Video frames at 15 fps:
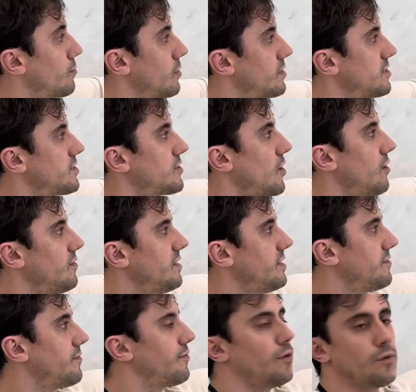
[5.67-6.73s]
we're going to solve it
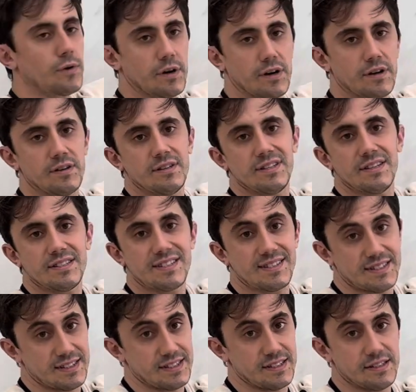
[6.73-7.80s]
for
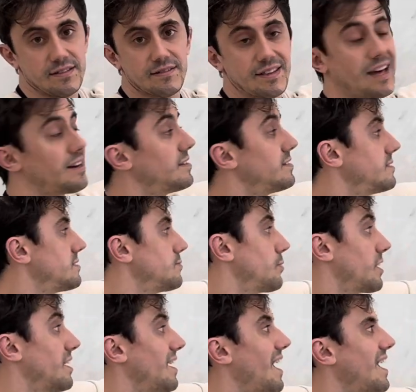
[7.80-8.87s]
C. That is,
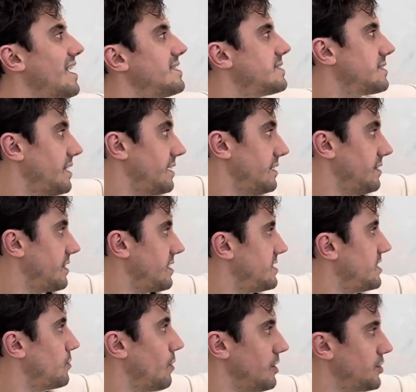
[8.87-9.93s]
we're going to isolate this
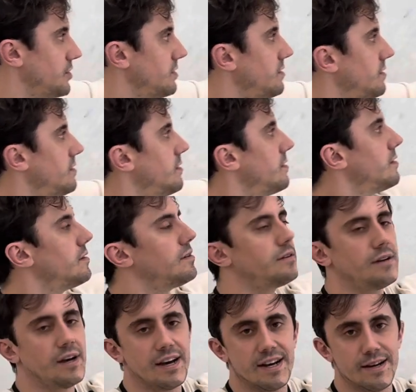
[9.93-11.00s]
equation
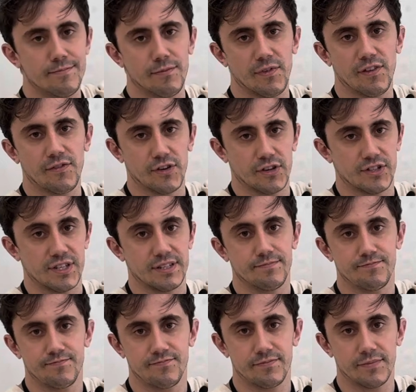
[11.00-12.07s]
for C,
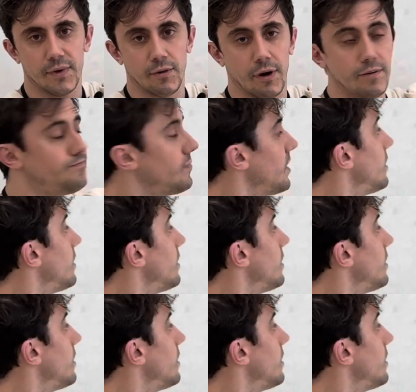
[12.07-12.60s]
okay?